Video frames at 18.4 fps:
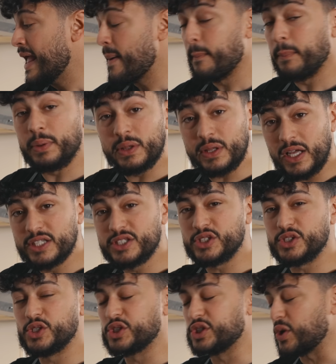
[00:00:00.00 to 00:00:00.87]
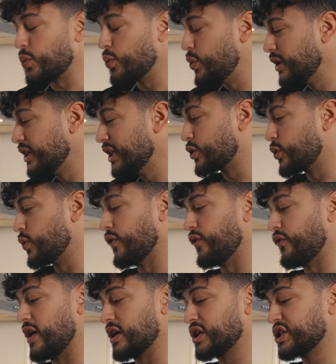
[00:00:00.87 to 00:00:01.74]
Plus, there's a really cool
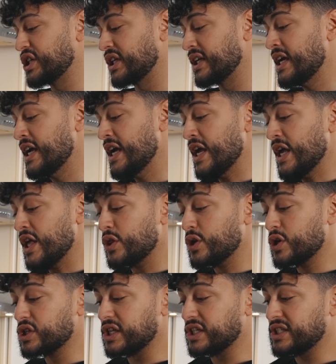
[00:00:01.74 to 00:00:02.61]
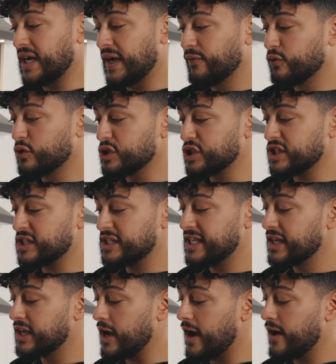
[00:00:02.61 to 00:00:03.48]
function. There's a Typhford
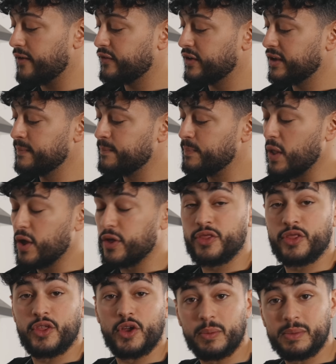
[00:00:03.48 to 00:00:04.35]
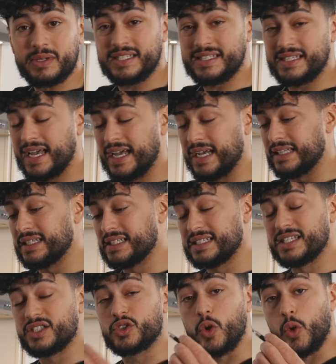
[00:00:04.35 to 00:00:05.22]
sink oven thermostat, and this
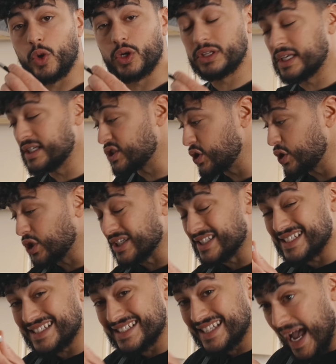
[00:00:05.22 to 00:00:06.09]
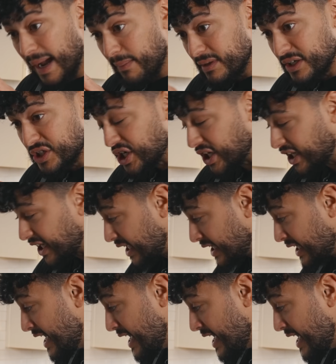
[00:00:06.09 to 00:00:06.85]
is cordless, so you could stab the chicken.